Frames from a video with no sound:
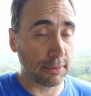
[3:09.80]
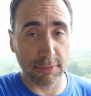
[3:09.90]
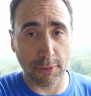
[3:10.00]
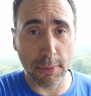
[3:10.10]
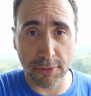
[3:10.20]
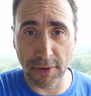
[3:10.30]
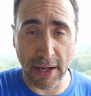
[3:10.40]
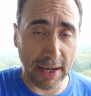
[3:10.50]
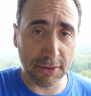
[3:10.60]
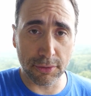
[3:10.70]
firms that
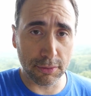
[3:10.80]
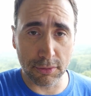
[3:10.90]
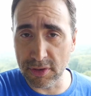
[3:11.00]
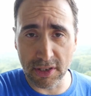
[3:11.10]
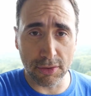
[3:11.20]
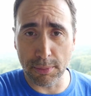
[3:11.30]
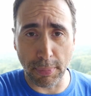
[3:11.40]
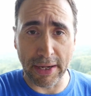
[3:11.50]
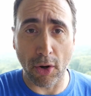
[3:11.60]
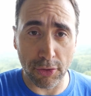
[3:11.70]
handle deal in
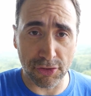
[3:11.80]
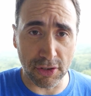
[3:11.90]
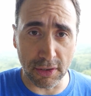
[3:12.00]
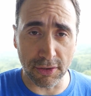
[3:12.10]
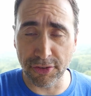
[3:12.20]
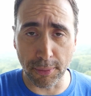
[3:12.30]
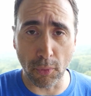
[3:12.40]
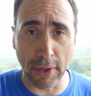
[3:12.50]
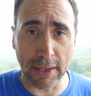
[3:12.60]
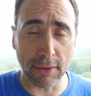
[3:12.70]
biology in
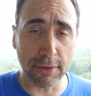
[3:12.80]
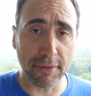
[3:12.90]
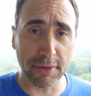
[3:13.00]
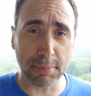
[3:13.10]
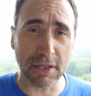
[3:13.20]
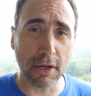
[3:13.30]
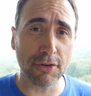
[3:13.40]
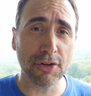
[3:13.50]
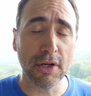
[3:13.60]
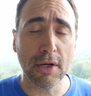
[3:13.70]
some way or another
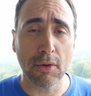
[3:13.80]
because